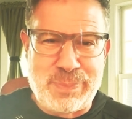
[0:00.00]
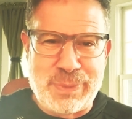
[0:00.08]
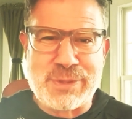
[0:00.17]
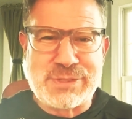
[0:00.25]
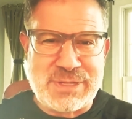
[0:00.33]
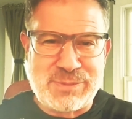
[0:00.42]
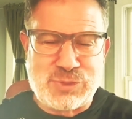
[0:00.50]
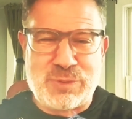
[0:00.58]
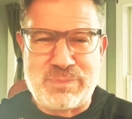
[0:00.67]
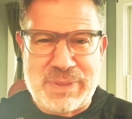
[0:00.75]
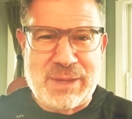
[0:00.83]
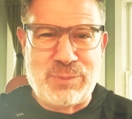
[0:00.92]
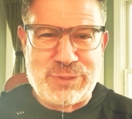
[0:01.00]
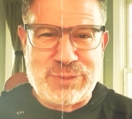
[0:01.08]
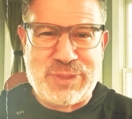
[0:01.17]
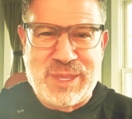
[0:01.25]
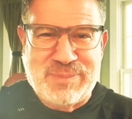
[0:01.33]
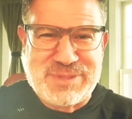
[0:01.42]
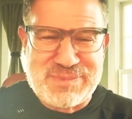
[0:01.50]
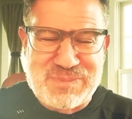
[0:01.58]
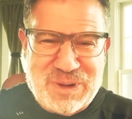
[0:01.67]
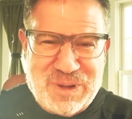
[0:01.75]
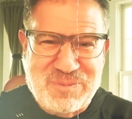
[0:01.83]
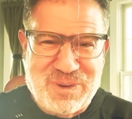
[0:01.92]
posts, and I'm sure Ben will do them
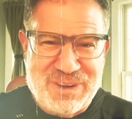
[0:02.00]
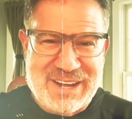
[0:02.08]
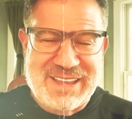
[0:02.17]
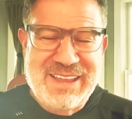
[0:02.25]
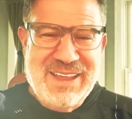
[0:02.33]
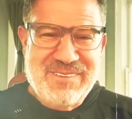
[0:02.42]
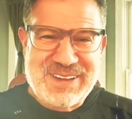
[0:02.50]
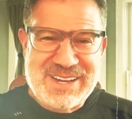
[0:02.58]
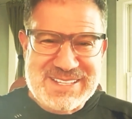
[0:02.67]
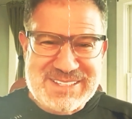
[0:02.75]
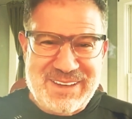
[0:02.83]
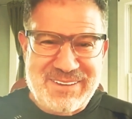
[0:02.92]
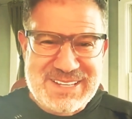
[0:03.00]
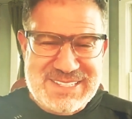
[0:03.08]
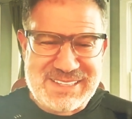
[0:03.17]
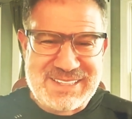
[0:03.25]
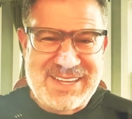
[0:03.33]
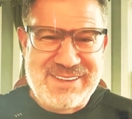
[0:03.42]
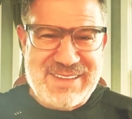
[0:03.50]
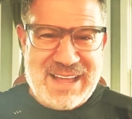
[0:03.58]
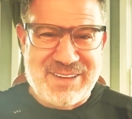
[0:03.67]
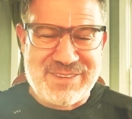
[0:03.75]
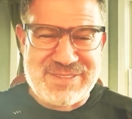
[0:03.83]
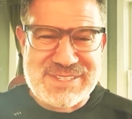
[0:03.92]
tomorrow morning, what he's going to leave
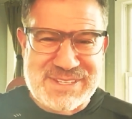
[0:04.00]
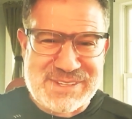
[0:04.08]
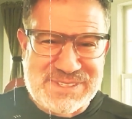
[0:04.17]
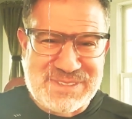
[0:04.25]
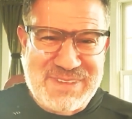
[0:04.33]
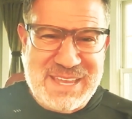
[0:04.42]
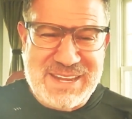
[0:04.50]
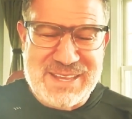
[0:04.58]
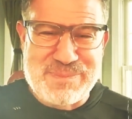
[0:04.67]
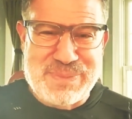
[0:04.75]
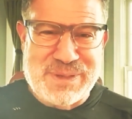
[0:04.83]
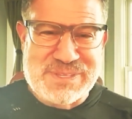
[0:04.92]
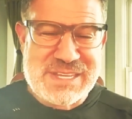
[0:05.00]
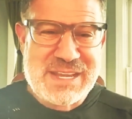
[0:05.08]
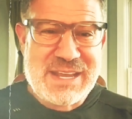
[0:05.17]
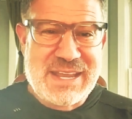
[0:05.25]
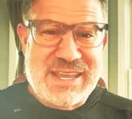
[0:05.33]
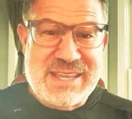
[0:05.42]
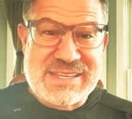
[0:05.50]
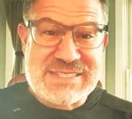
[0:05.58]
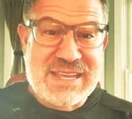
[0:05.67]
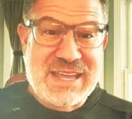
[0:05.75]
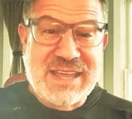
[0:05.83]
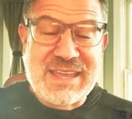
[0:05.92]
out of his social media posts
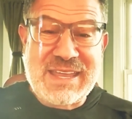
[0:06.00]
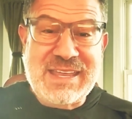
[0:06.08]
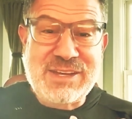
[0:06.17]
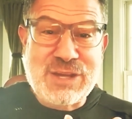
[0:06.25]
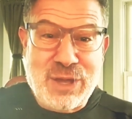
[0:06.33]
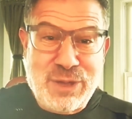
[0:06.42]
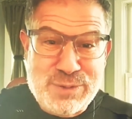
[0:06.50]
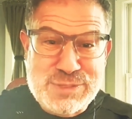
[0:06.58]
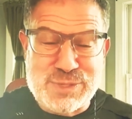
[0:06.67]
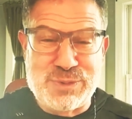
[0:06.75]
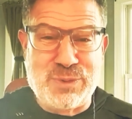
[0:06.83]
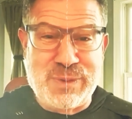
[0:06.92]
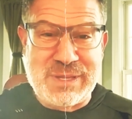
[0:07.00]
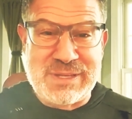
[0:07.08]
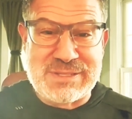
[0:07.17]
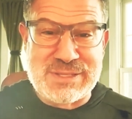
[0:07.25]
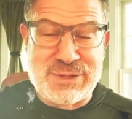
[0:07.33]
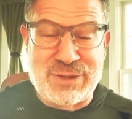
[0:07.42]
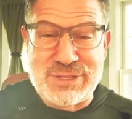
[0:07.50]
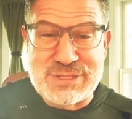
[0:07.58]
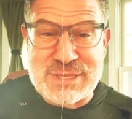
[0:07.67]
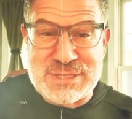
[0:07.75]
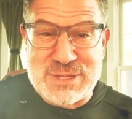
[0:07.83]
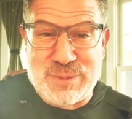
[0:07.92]
is he knows who the witnesses are. He
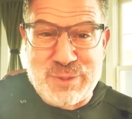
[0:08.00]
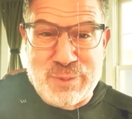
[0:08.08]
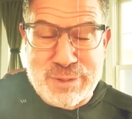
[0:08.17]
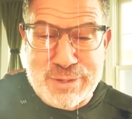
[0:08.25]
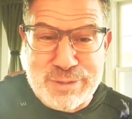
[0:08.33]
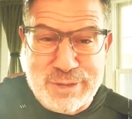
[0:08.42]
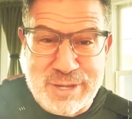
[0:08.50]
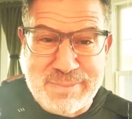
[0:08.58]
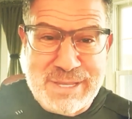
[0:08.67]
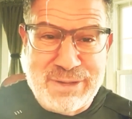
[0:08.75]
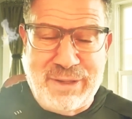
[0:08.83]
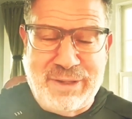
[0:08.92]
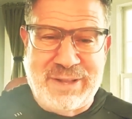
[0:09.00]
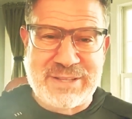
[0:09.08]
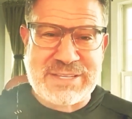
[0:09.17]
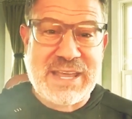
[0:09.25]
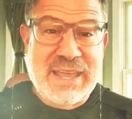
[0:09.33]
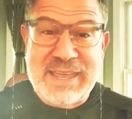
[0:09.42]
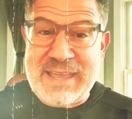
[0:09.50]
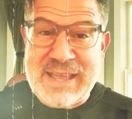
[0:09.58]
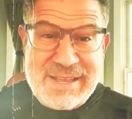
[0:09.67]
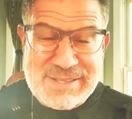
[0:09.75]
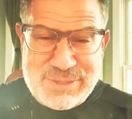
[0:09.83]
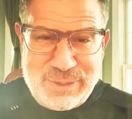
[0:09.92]
just doesn't know what order they're going to be called. He
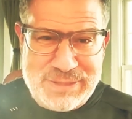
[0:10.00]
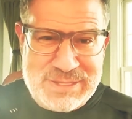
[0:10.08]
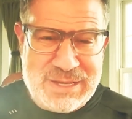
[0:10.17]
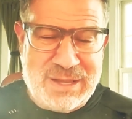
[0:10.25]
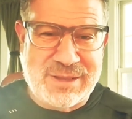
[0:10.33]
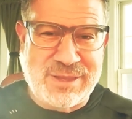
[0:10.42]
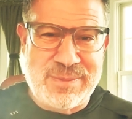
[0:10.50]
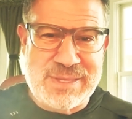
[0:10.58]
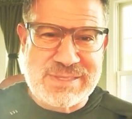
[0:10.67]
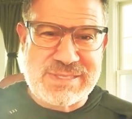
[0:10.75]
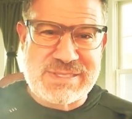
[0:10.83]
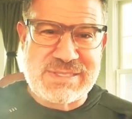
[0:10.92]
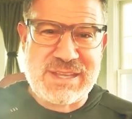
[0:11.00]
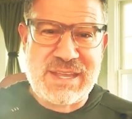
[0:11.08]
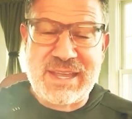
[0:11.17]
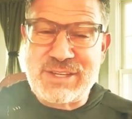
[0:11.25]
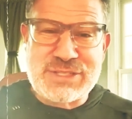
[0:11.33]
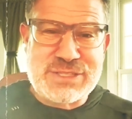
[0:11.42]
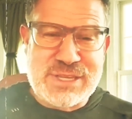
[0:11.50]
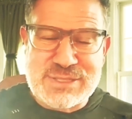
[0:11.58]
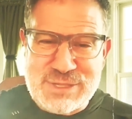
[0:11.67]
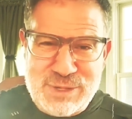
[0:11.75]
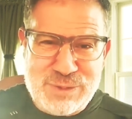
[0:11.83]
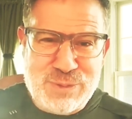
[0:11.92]
has all the documents. He just
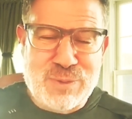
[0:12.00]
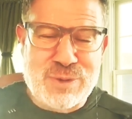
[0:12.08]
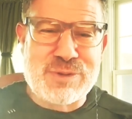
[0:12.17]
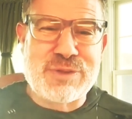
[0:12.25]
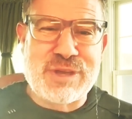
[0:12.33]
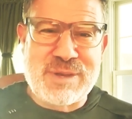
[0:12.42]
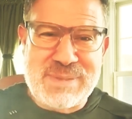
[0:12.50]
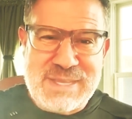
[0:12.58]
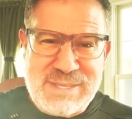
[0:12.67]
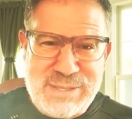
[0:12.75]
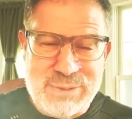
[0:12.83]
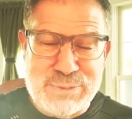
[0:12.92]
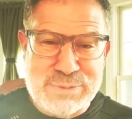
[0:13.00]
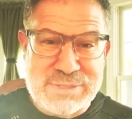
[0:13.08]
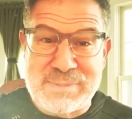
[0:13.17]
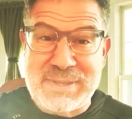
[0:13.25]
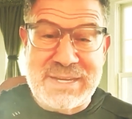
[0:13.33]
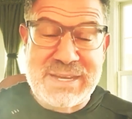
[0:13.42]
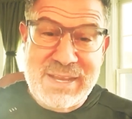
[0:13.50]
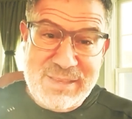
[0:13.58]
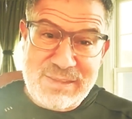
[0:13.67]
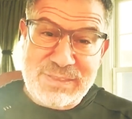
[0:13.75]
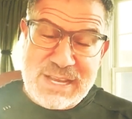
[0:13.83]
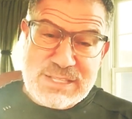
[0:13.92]
doesn't know the order they're going to be used. I mean,
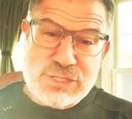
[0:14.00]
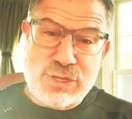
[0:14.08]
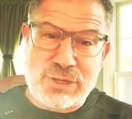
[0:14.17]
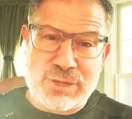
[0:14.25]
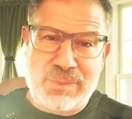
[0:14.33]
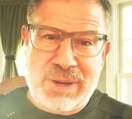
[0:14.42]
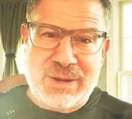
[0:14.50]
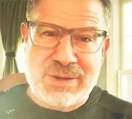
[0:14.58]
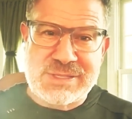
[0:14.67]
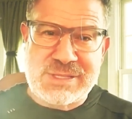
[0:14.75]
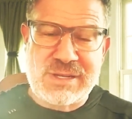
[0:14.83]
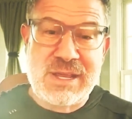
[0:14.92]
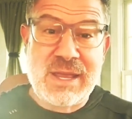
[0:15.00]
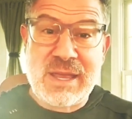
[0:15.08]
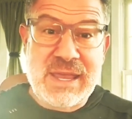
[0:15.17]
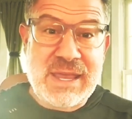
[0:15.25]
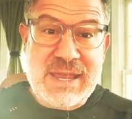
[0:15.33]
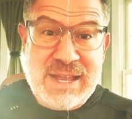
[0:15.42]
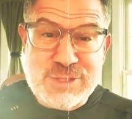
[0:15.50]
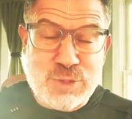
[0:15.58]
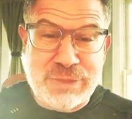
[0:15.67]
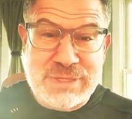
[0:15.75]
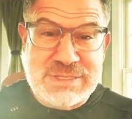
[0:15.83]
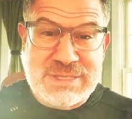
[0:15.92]
that's a good comparison. He has
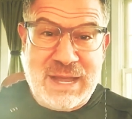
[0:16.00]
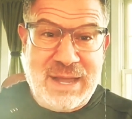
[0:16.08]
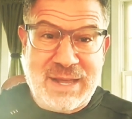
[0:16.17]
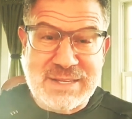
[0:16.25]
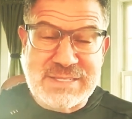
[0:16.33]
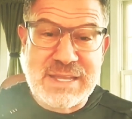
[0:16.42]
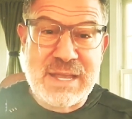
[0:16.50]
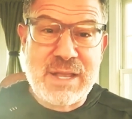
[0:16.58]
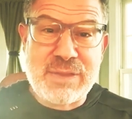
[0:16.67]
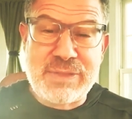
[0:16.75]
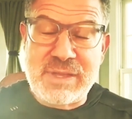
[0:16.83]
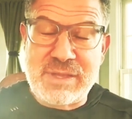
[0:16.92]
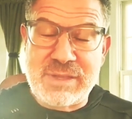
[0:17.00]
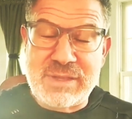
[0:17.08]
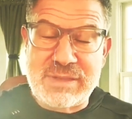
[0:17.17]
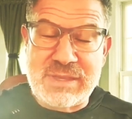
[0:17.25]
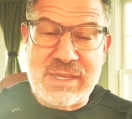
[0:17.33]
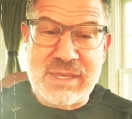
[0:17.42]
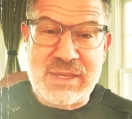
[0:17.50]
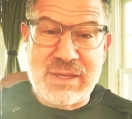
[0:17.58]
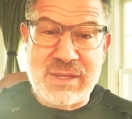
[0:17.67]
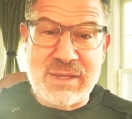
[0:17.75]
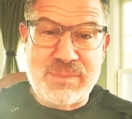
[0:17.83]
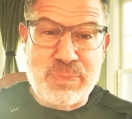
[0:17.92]
all the docs. The, the
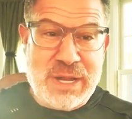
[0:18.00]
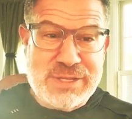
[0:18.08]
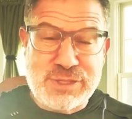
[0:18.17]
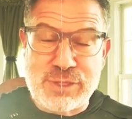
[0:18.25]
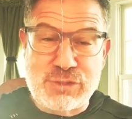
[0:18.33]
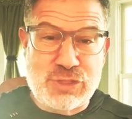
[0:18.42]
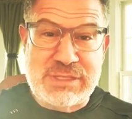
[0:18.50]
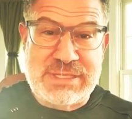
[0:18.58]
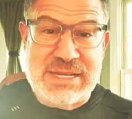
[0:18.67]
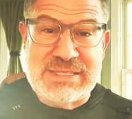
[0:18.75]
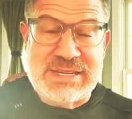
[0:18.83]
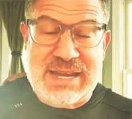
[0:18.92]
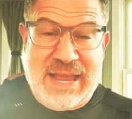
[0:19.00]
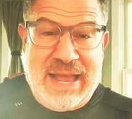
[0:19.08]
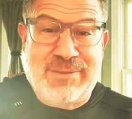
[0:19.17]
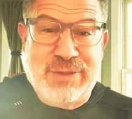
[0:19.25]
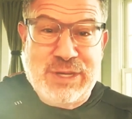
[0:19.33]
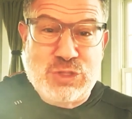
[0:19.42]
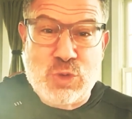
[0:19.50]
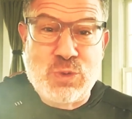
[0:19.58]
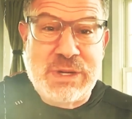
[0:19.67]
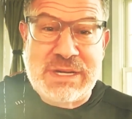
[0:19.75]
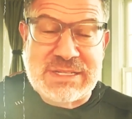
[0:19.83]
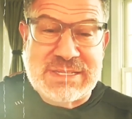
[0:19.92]
uh, prosecution doesn't have a
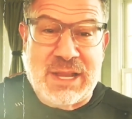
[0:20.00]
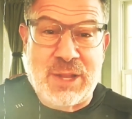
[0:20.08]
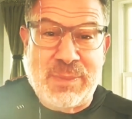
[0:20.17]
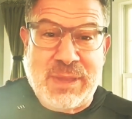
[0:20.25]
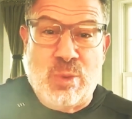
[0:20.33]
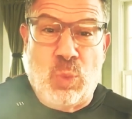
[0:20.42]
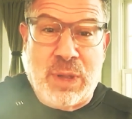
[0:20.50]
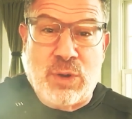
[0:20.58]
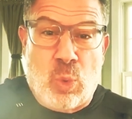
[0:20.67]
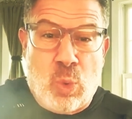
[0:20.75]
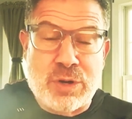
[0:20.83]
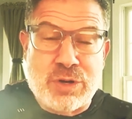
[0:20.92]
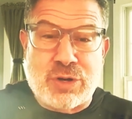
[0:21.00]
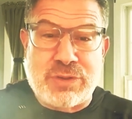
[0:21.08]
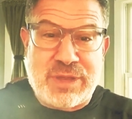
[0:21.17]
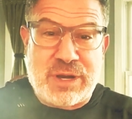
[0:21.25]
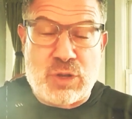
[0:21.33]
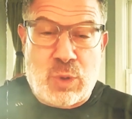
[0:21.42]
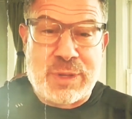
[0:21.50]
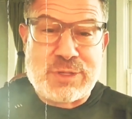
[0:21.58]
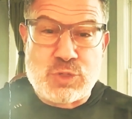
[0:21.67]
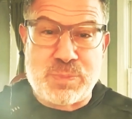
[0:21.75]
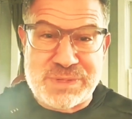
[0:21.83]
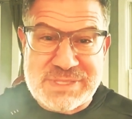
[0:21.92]
duty to tell him in what order they're going
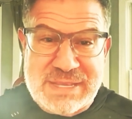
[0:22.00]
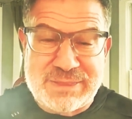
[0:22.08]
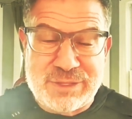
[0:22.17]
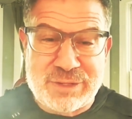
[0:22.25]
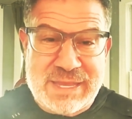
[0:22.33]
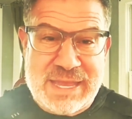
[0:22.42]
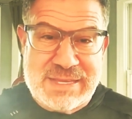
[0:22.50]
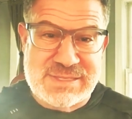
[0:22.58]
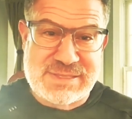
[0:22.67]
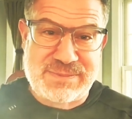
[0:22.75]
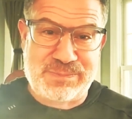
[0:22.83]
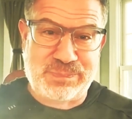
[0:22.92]
to present their case.